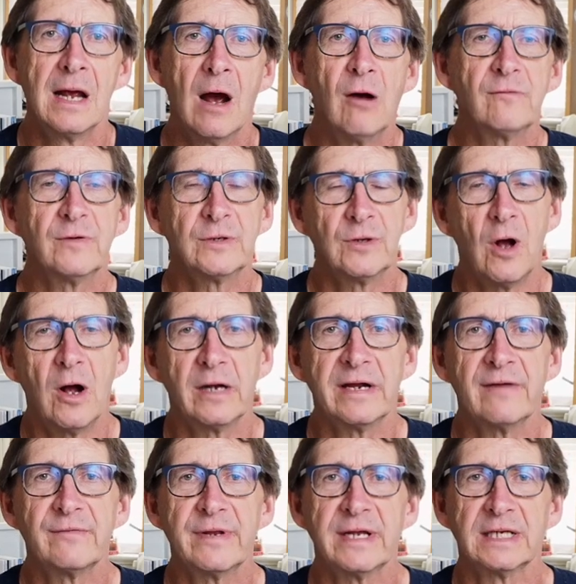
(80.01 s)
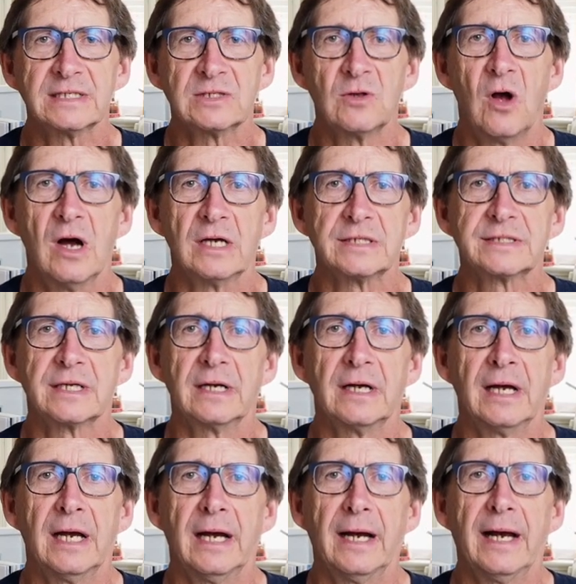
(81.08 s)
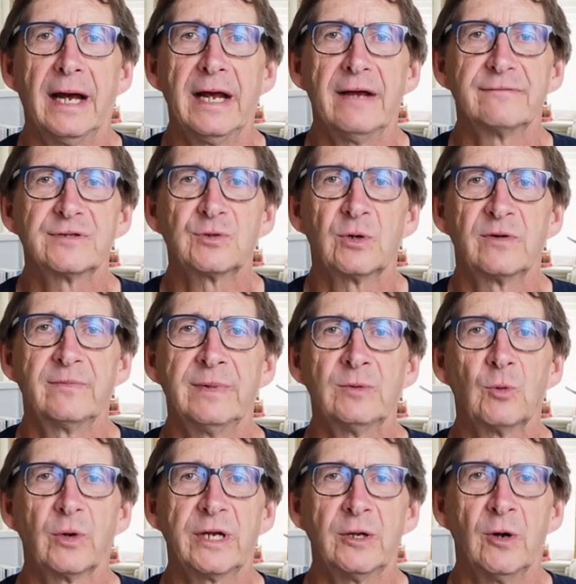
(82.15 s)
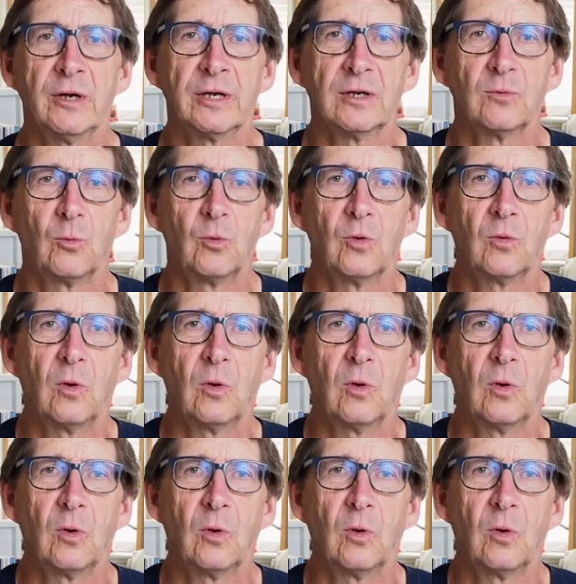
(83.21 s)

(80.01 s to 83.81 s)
However, not everything is lost. Uh, I have sort of been working on a